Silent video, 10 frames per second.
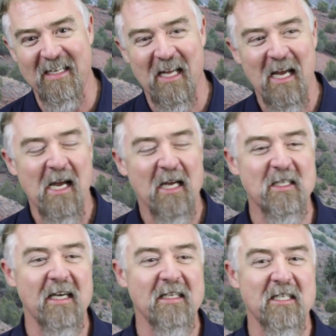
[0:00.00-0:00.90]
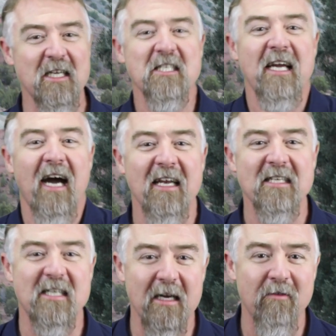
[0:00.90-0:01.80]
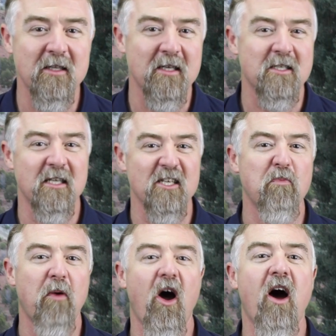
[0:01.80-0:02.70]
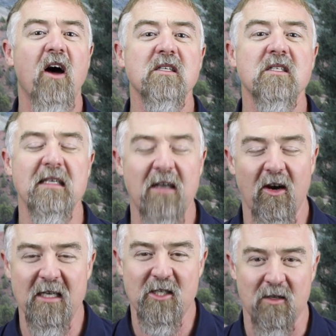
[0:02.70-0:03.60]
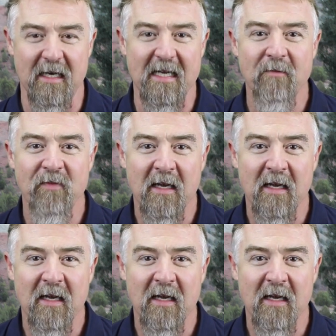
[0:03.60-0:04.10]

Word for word: is, is that since God has given us this pause in our history,